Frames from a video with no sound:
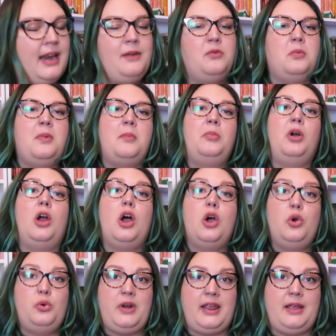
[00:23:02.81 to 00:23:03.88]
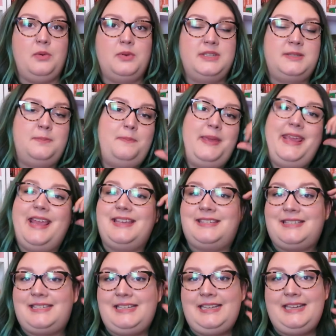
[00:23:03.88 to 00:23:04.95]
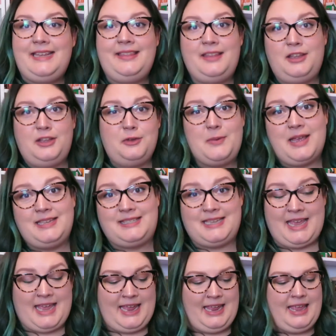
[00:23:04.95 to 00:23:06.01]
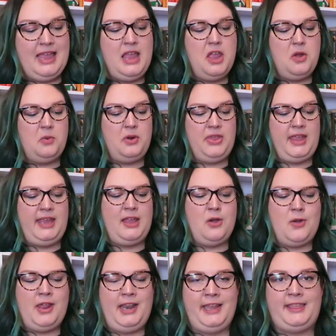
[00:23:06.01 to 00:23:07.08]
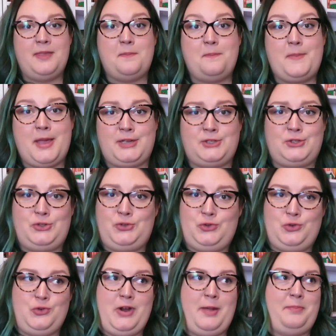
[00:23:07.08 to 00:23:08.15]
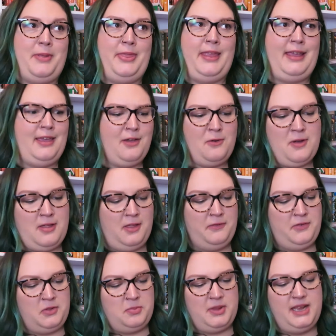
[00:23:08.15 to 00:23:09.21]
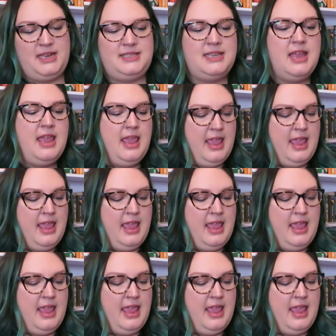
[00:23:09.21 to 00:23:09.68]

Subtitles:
that I remember owning was BSC in the USA, where they go on like the bus trip and they go all over the place.